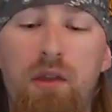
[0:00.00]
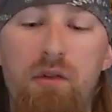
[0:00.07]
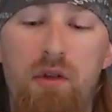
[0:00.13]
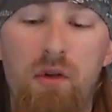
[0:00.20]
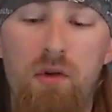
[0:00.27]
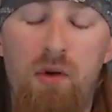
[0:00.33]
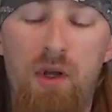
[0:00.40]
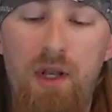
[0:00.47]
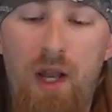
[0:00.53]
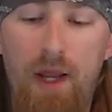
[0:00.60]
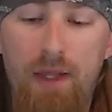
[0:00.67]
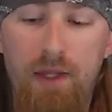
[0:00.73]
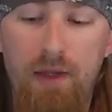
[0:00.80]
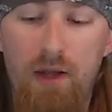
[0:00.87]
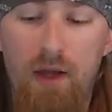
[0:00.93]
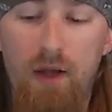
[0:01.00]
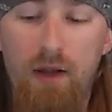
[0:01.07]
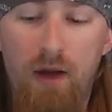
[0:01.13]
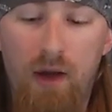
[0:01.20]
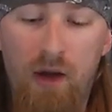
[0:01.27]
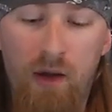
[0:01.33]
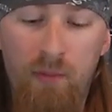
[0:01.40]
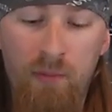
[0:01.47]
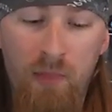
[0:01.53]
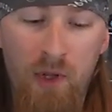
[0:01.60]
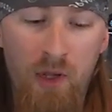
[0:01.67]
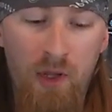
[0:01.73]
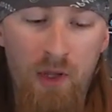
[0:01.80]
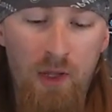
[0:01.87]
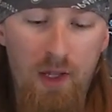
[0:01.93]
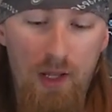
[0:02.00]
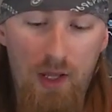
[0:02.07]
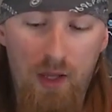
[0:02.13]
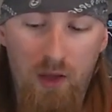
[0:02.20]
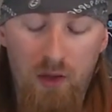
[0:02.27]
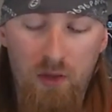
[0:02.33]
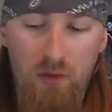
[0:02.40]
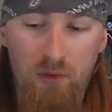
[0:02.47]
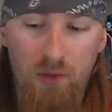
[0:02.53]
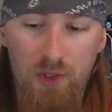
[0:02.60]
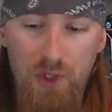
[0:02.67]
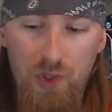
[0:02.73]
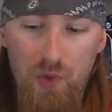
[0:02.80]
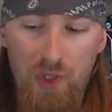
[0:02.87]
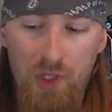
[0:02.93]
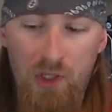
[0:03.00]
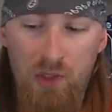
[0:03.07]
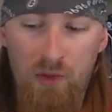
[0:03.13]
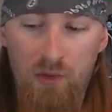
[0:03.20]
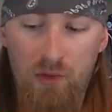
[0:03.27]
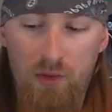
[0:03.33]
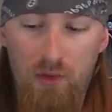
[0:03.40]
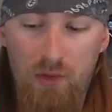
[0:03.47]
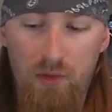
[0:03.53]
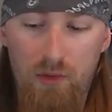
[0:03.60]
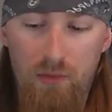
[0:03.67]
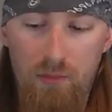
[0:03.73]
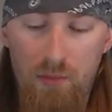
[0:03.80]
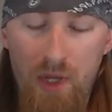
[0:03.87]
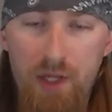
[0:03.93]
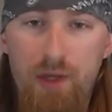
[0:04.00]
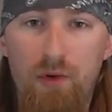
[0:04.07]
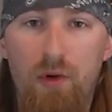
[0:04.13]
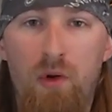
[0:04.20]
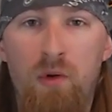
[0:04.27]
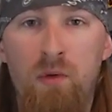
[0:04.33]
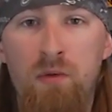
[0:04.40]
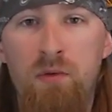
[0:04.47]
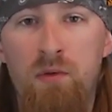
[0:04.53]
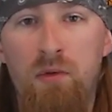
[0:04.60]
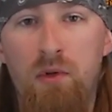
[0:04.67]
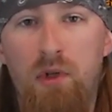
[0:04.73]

You can go on Nike.com and you can make your own